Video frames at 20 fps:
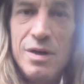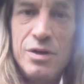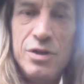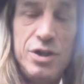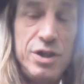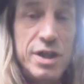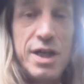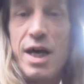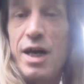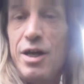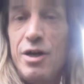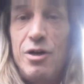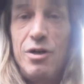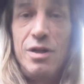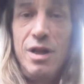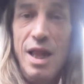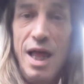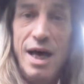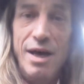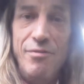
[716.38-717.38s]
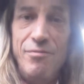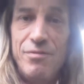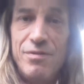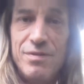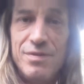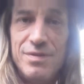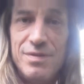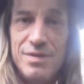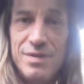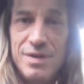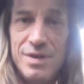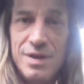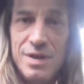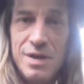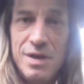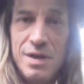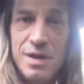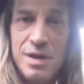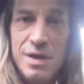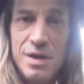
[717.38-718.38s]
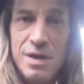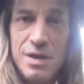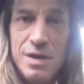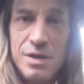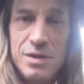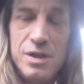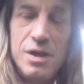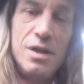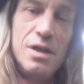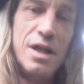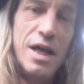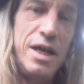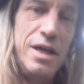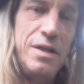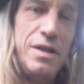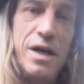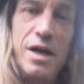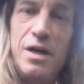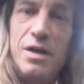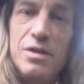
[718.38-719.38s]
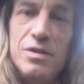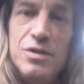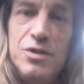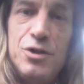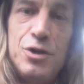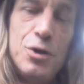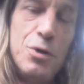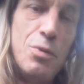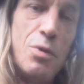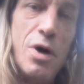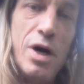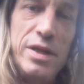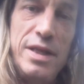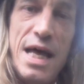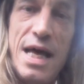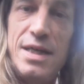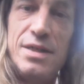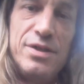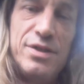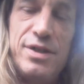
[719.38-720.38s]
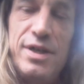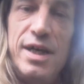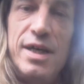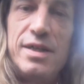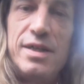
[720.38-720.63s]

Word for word: She's got a good life. She'll lay there and chew on that stick